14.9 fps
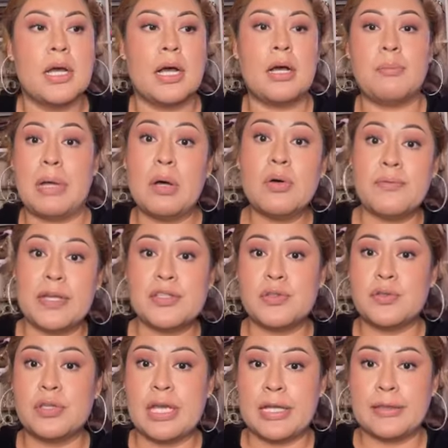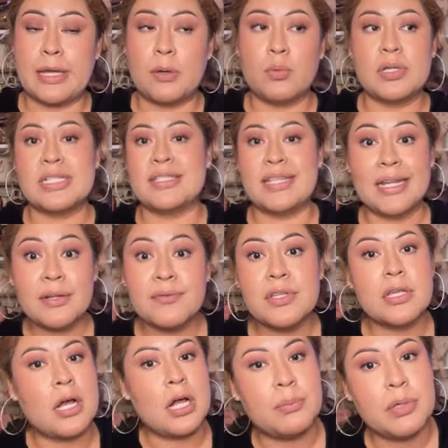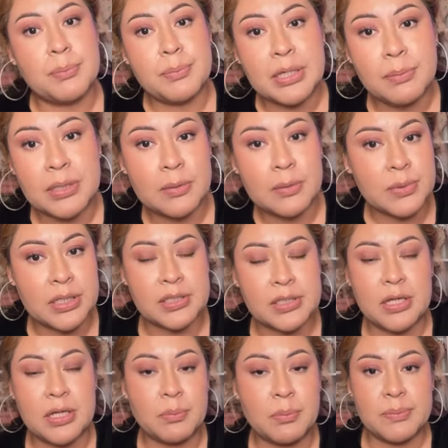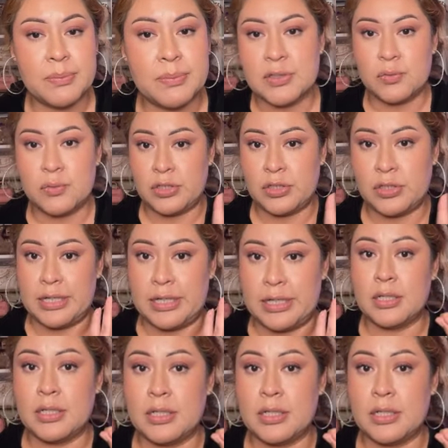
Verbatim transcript: um i would advise you to get that one instead of the alma bb because the alma bb is too tiny